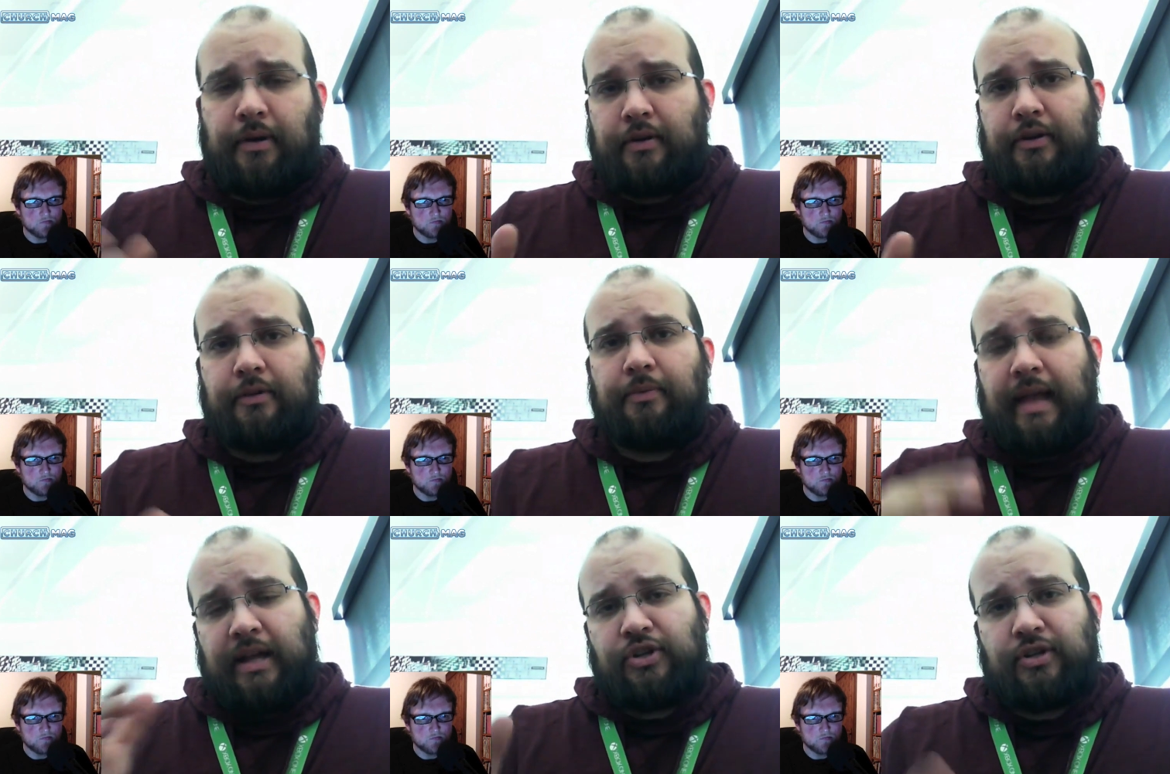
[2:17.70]
Speaker 1: groups and
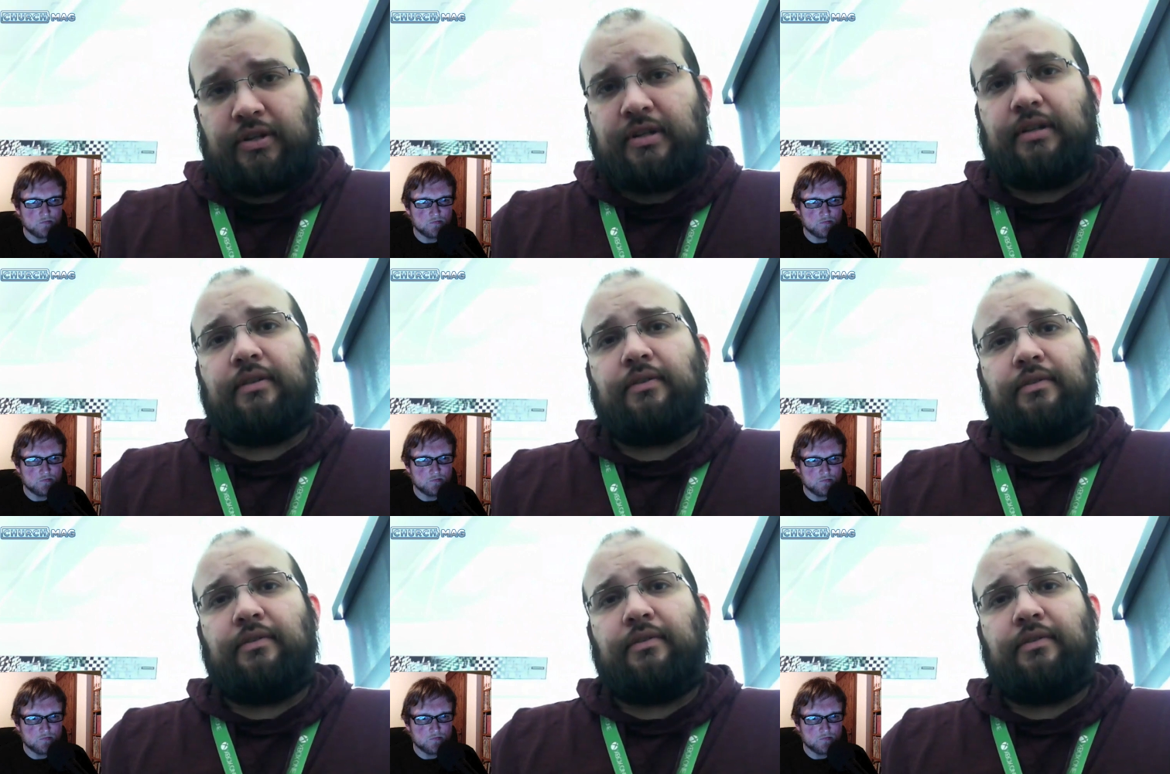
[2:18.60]
churches